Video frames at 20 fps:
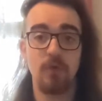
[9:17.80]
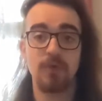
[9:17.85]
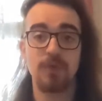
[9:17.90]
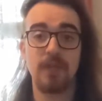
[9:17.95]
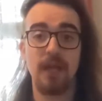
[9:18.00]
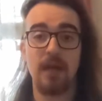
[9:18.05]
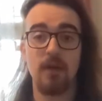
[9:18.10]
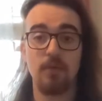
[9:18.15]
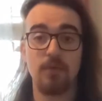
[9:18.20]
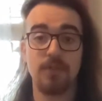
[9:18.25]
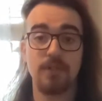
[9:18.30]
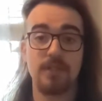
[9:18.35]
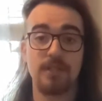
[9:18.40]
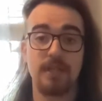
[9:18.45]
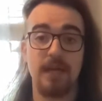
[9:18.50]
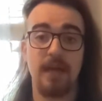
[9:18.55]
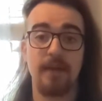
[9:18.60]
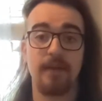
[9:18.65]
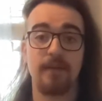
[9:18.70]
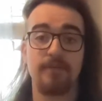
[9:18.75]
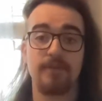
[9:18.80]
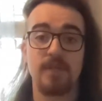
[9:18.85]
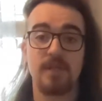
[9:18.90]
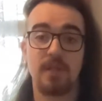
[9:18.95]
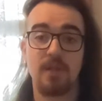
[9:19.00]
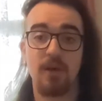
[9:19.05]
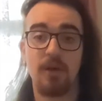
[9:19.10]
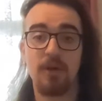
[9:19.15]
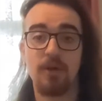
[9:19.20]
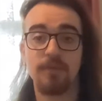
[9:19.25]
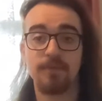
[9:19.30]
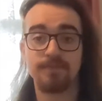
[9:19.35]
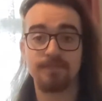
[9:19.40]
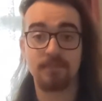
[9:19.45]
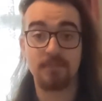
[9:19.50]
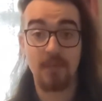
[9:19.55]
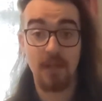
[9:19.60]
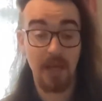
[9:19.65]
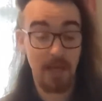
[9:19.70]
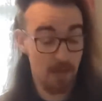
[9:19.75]
We'll just start off slow.
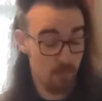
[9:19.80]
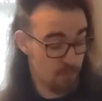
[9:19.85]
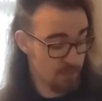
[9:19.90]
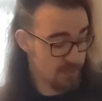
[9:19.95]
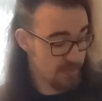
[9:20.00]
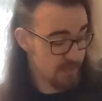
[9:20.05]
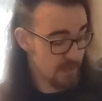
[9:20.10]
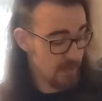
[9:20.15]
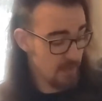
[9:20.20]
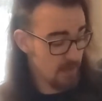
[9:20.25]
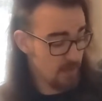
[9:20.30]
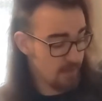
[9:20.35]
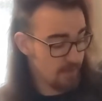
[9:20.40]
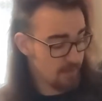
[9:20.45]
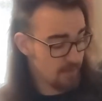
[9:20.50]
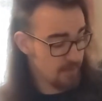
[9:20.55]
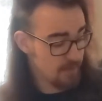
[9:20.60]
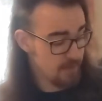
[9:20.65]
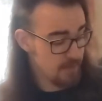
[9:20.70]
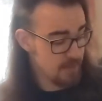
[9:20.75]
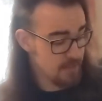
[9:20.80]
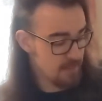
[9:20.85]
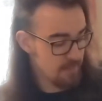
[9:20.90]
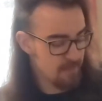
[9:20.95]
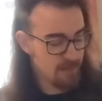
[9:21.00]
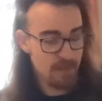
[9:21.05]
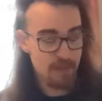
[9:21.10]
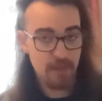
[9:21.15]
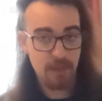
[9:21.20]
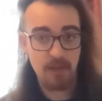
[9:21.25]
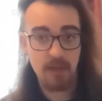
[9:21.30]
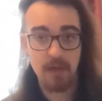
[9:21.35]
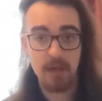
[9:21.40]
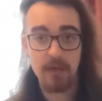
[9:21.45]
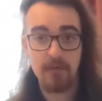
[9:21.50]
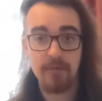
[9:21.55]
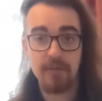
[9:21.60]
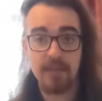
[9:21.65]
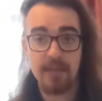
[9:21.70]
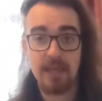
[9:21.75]
We're starting off on the 7th
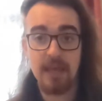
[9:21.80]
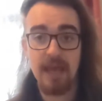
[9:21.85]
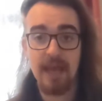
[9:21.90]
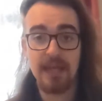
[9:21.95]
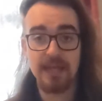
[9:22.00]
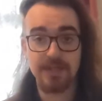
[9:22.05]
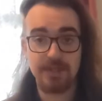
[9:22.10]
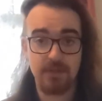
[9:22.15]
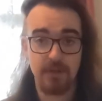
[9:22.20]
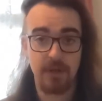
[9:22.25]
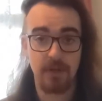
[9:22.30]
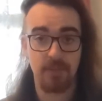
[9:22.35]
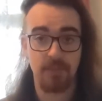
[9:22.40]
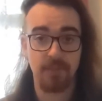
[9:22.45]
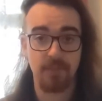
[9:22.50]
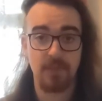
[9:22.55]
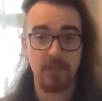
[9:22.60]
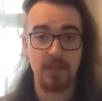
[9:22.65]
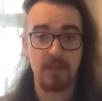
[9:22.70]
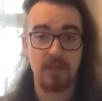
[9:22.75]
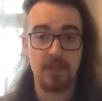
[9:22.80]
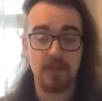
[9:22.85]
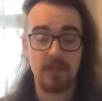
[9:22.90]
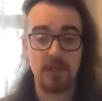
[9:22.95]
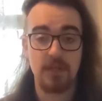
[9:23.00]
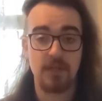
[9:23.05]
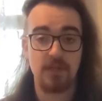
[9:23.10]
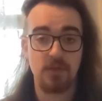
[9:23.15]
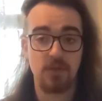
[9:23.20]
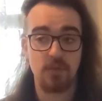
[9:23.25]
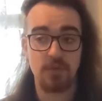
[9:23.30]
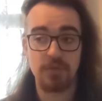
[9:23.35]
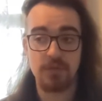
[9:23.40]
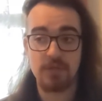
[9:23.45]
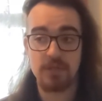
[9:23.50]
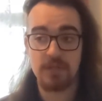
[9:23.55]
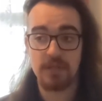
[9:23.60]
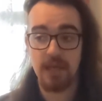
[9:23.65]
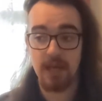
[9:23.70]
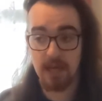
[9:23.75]
of the A string. So we'll
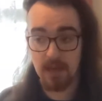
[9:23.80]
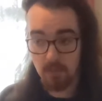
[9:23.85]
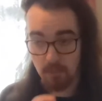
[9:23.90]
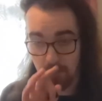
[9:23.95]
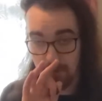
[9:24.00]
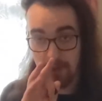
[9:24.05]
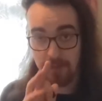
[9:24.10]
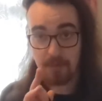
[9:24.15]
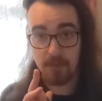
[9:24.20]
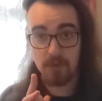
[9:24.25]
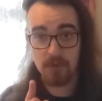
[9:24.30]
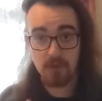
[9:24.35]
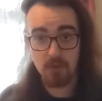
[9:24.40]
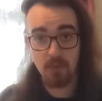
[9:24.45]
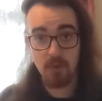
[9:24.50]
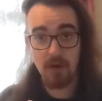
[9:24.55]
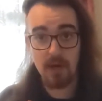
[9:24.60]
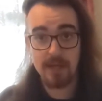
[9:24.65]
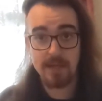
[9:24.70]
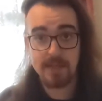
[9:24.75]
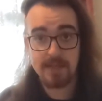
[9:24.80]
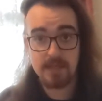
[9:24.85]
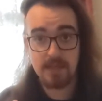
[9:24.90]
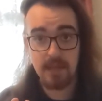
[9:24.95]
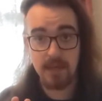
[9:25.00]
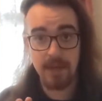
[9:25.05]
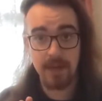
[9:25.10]
just we'll play through it twice.